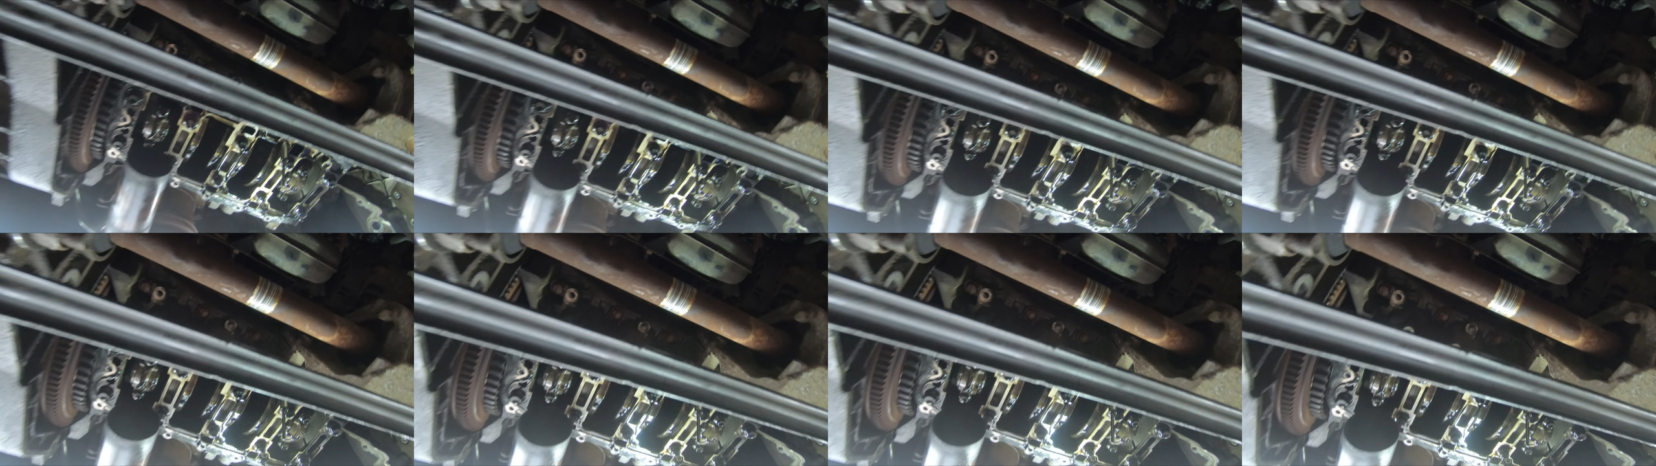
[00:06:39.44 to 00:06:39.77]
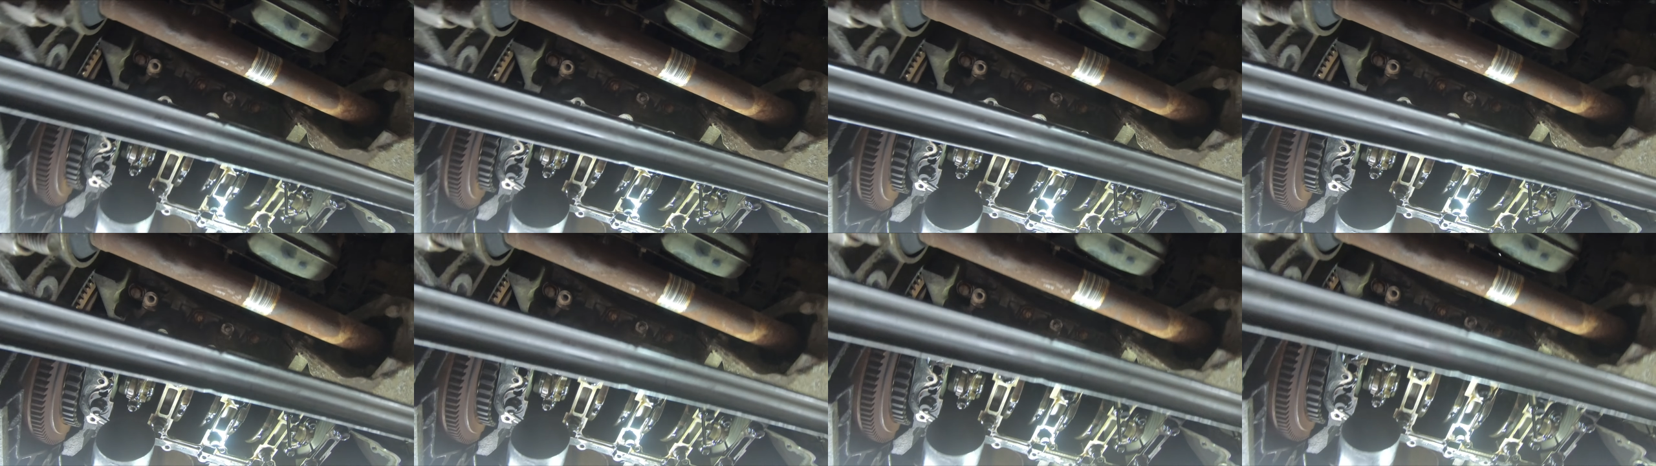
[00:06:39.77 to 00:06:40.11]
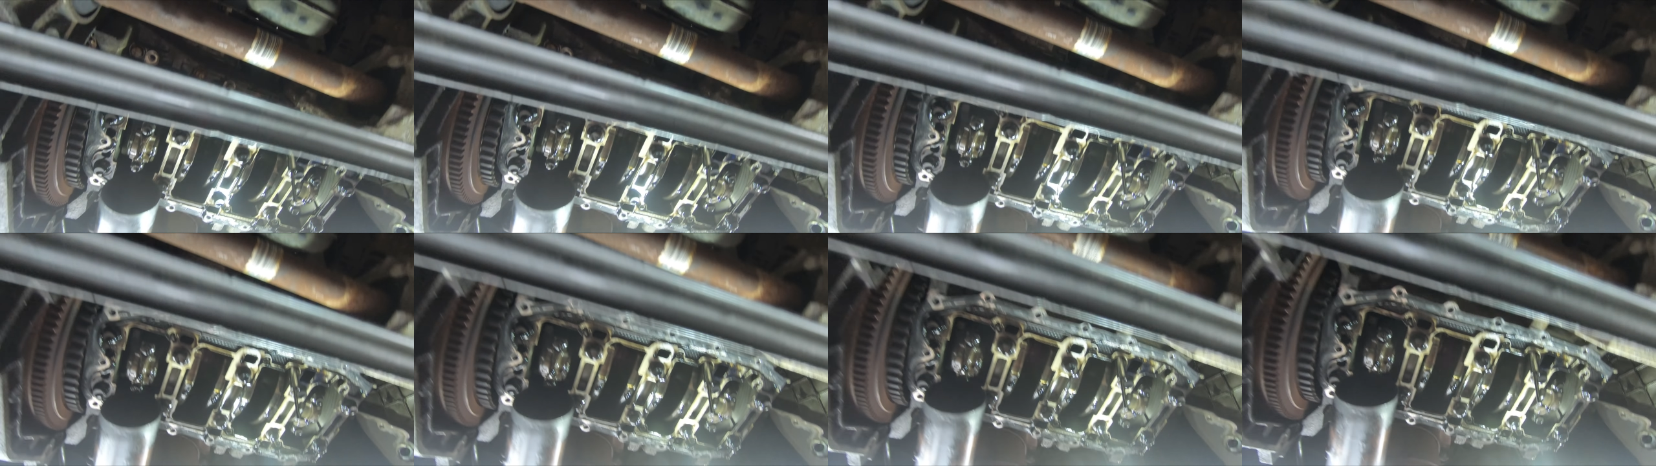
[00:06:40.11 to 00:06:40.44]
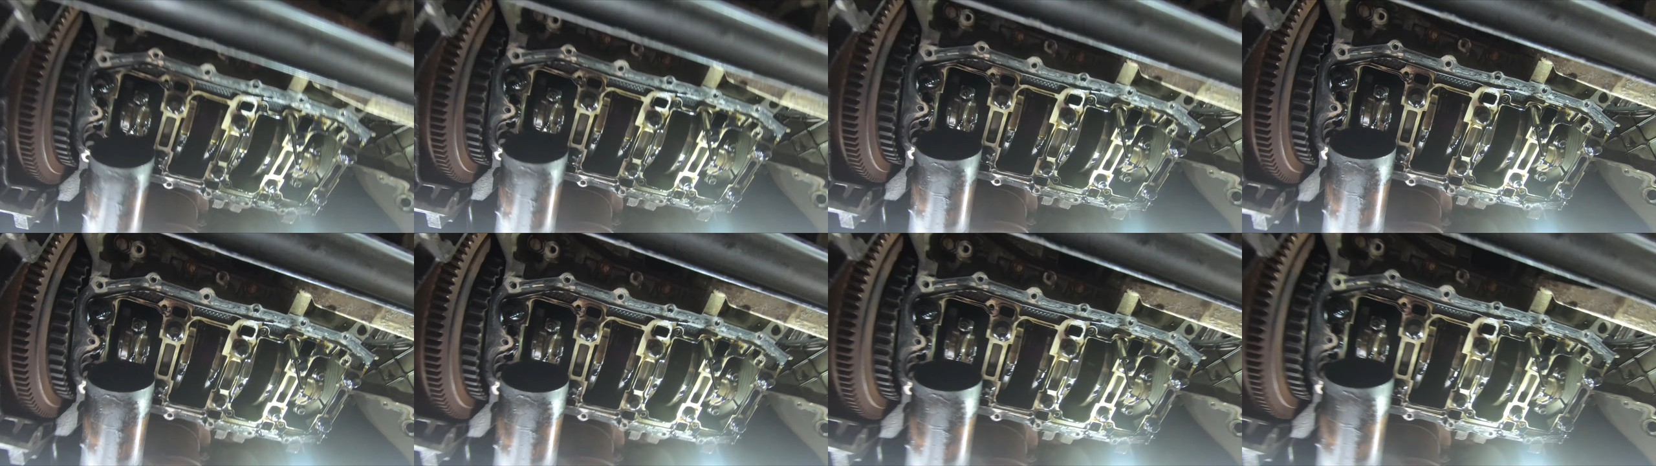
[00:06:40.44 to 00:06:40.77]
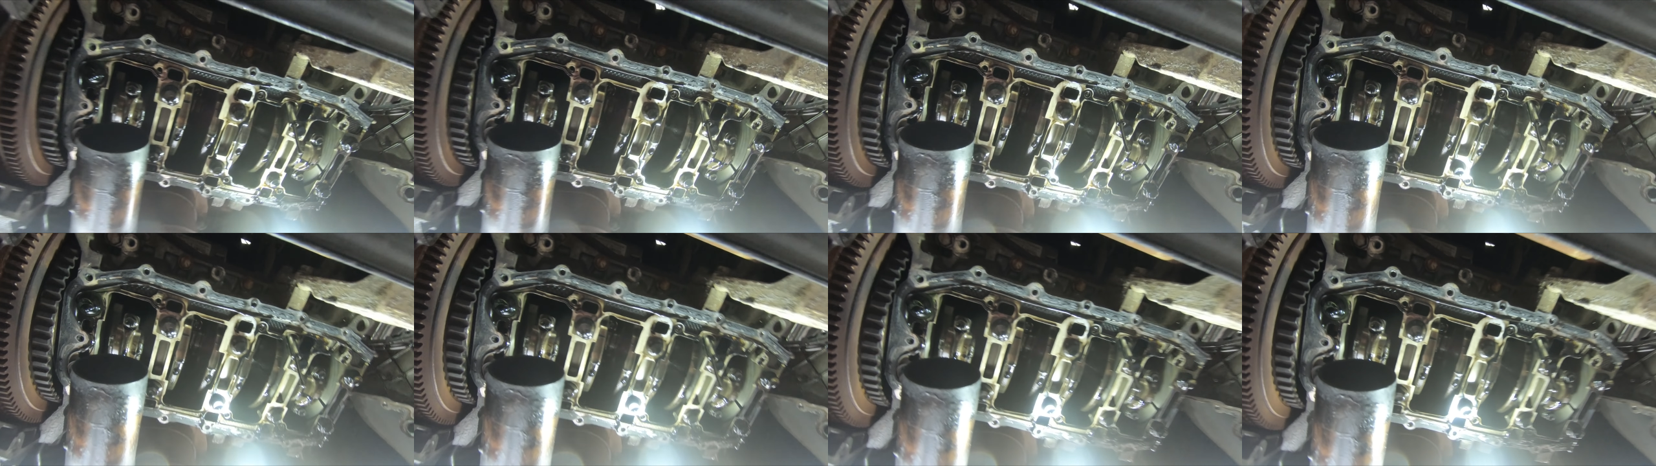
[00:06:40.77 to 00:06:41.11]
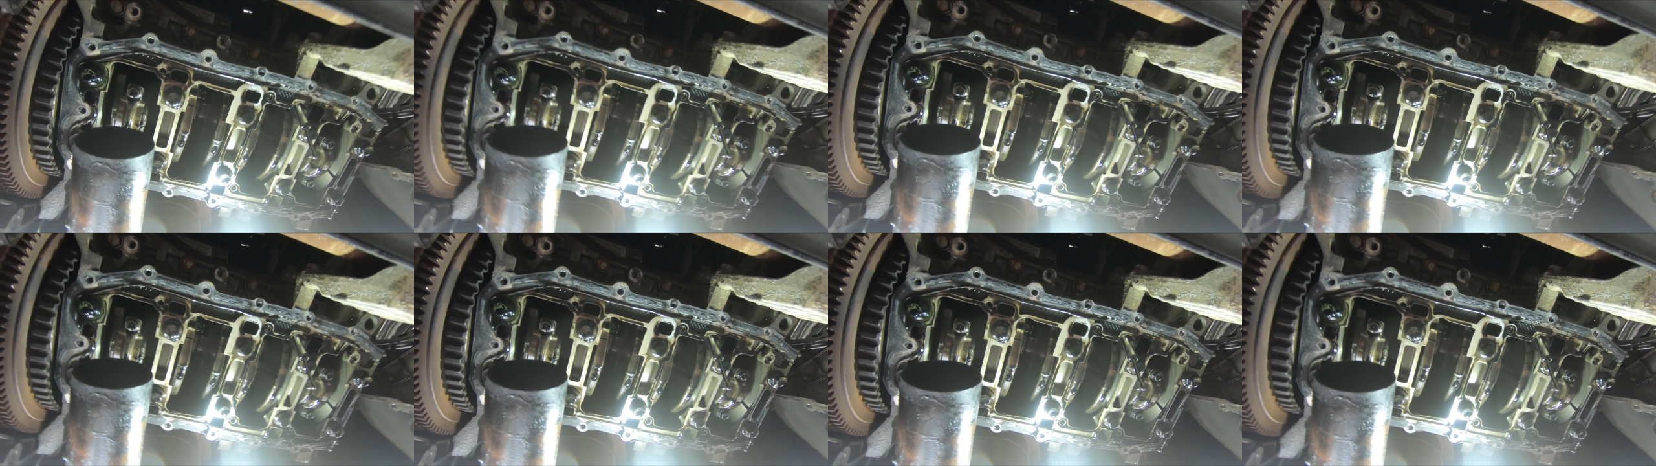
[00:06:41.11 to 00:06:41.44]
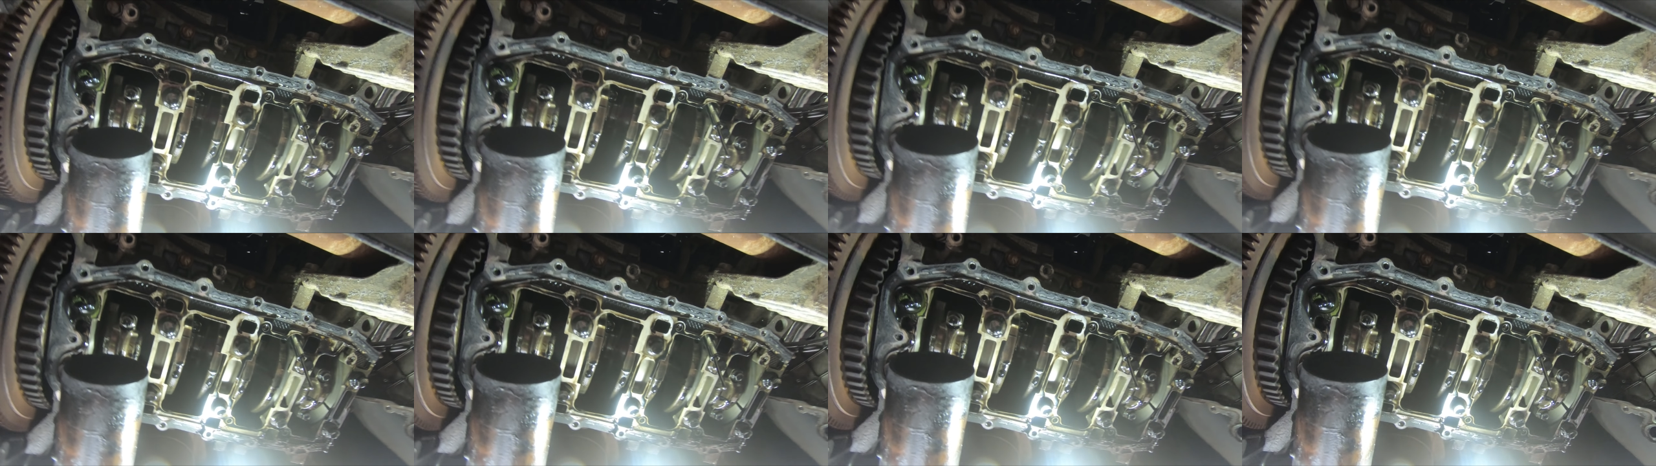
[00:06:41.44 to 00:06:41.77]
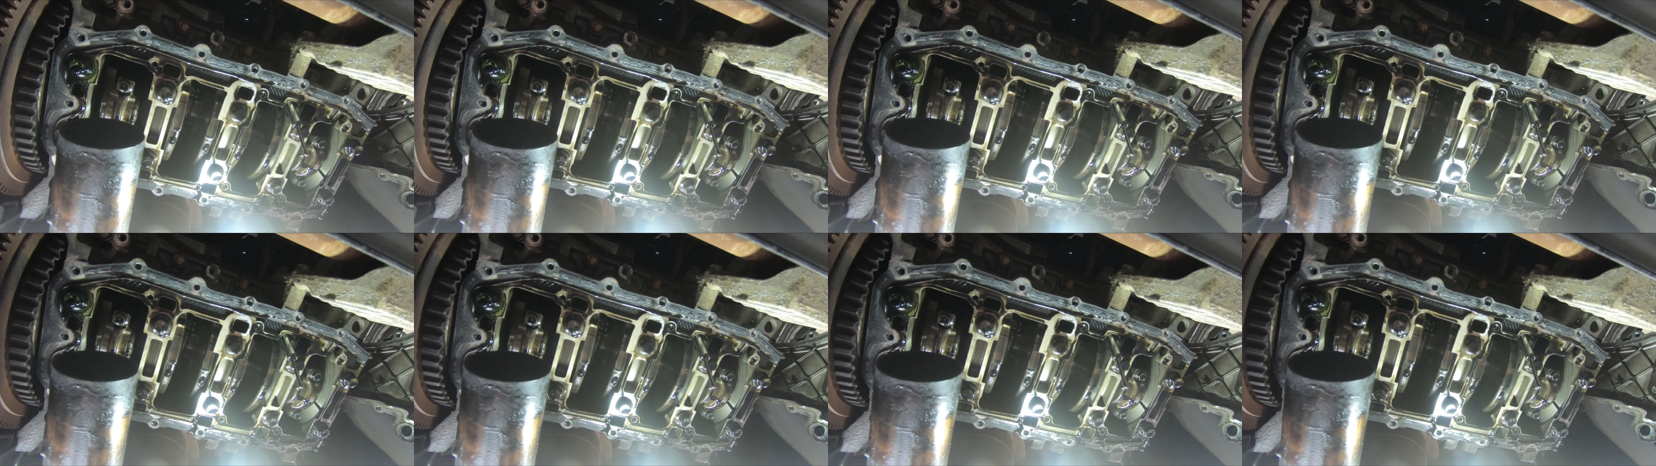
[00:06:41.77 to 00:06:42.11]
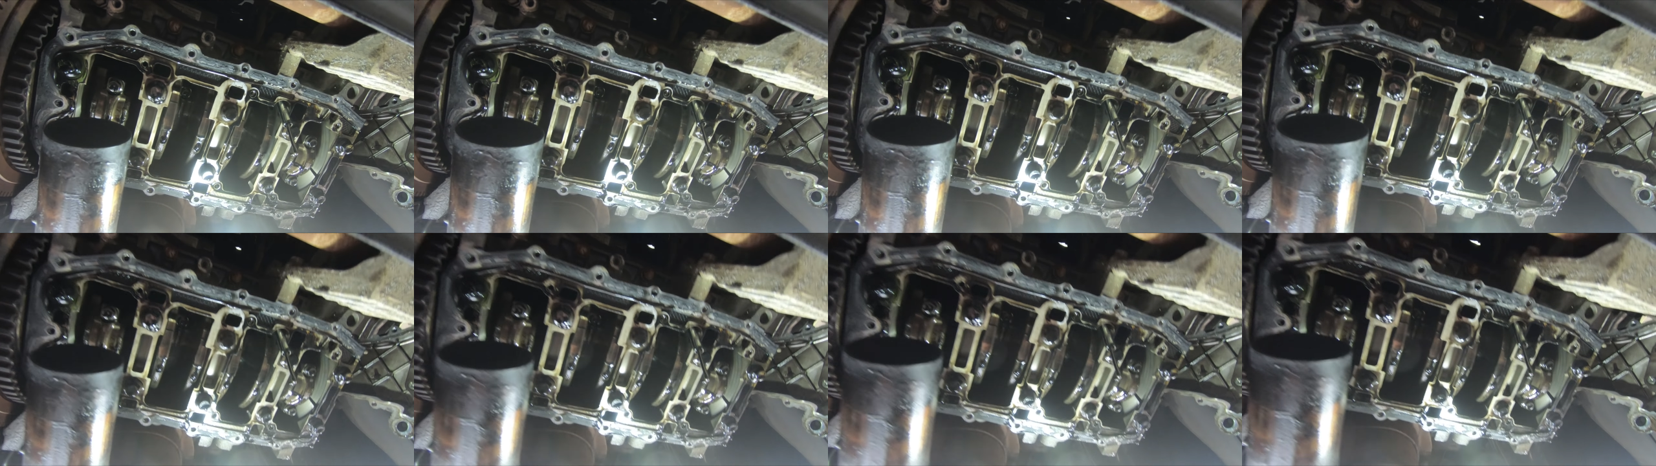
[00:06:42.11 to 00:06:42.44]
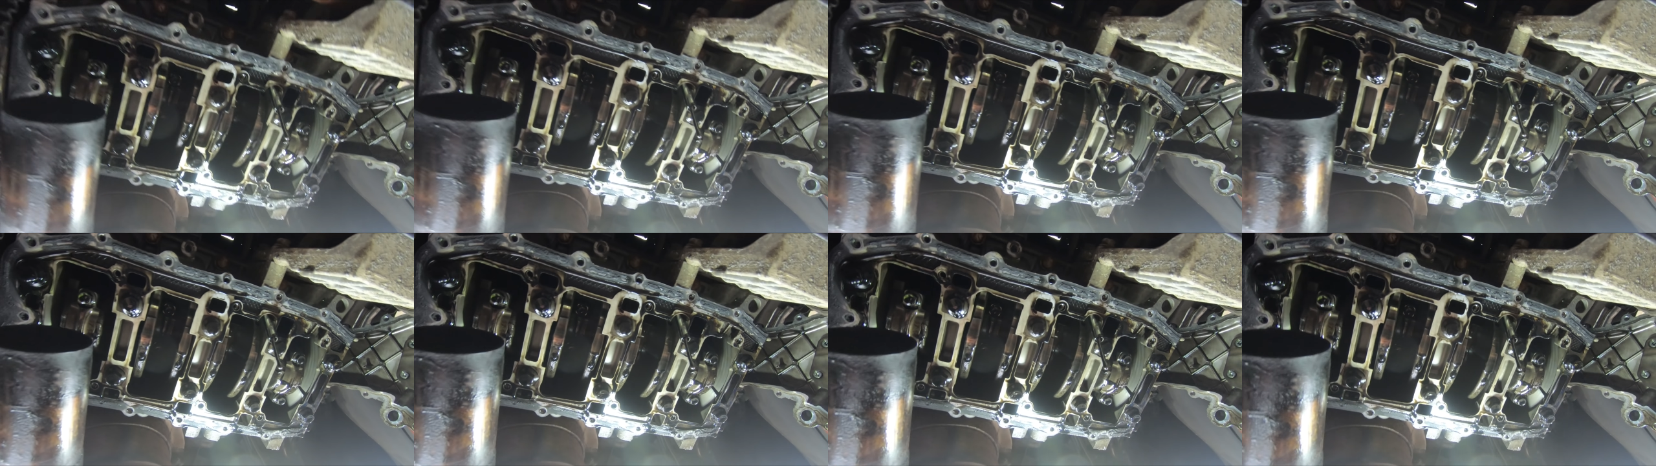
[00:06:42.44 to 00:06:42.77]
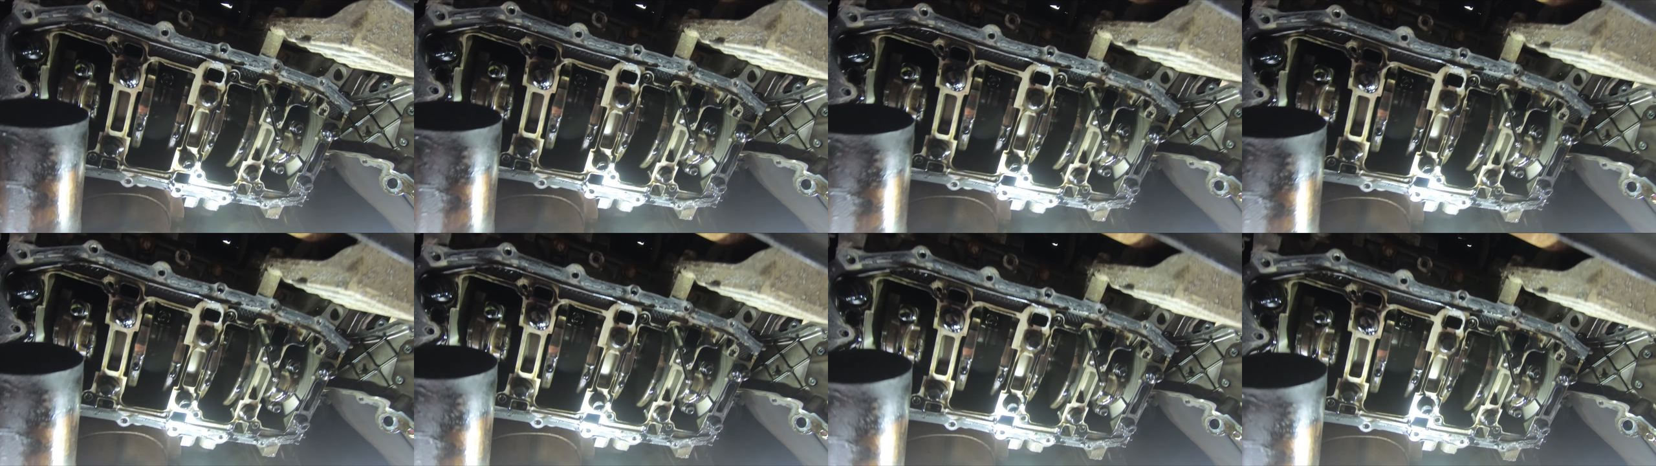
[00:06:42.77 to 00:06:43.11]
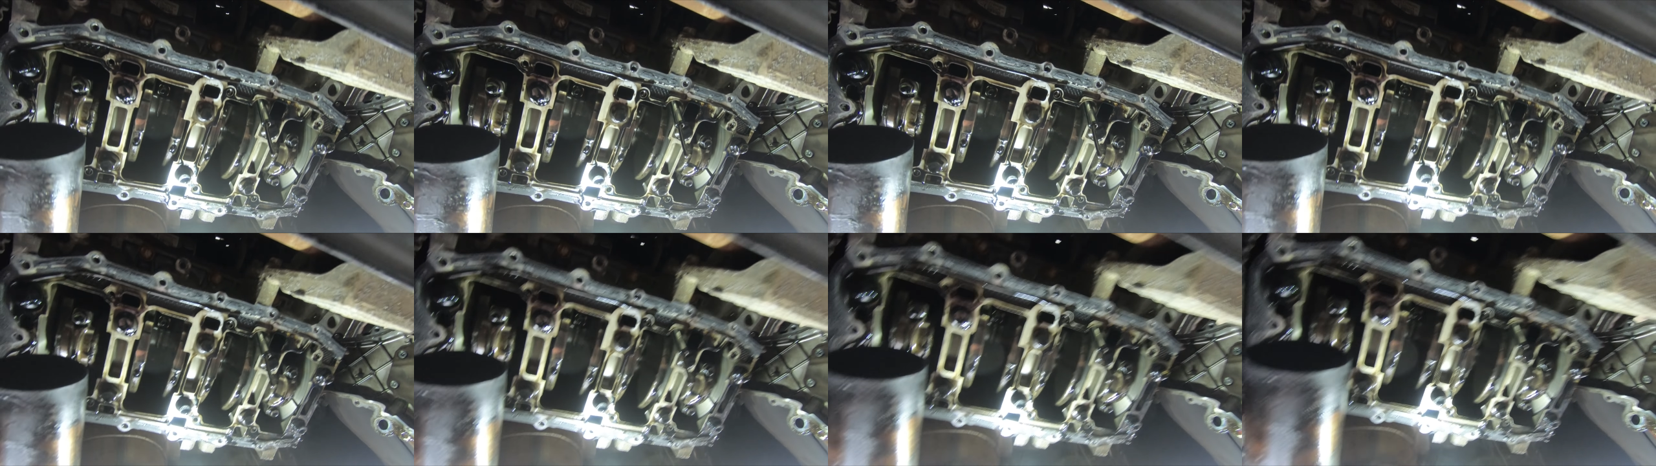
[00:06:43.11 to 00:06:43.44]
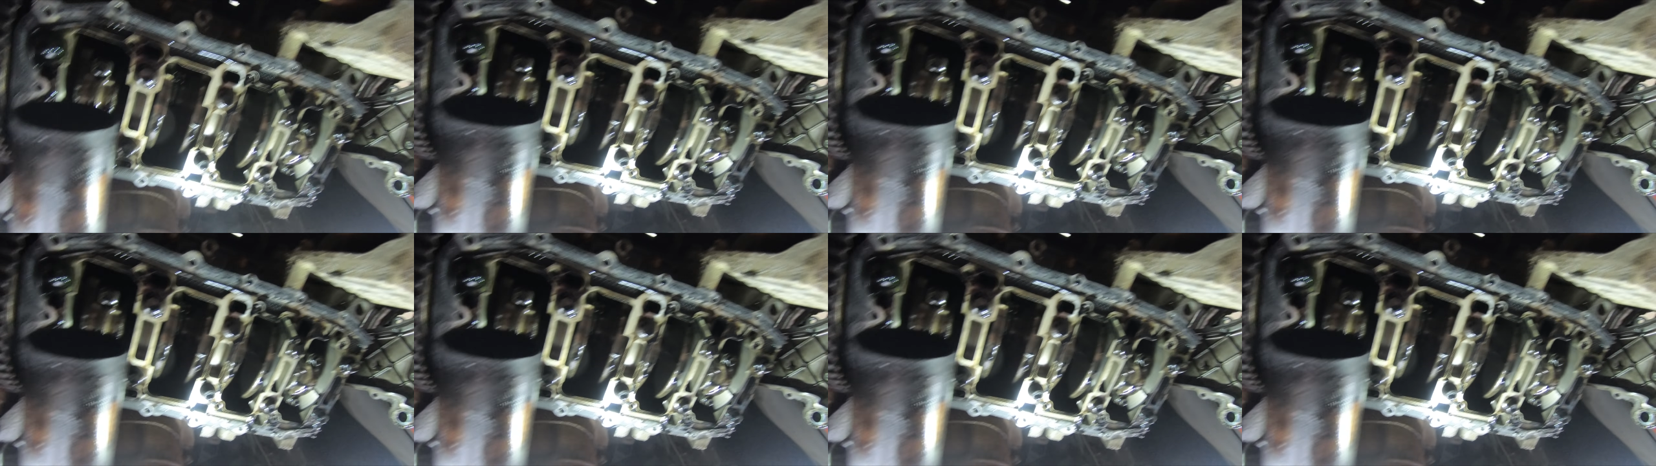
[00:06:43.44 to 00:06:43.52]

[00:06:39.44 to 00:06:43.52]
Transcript: Nobody's mouth can be seen.